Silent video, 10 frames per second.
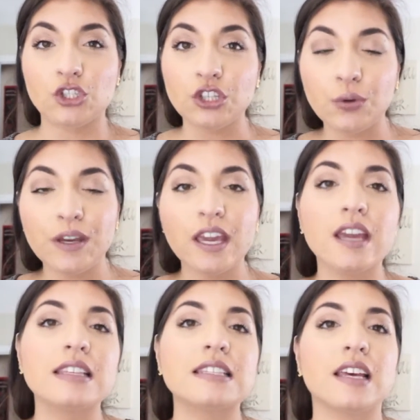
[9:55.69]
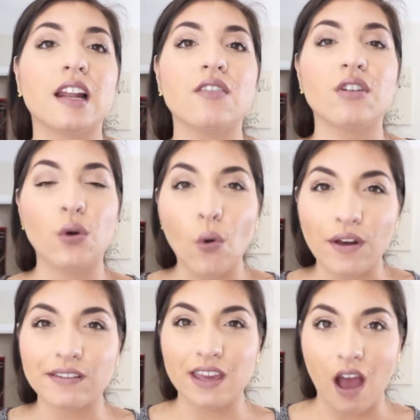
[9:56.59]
dewy instead of an oily,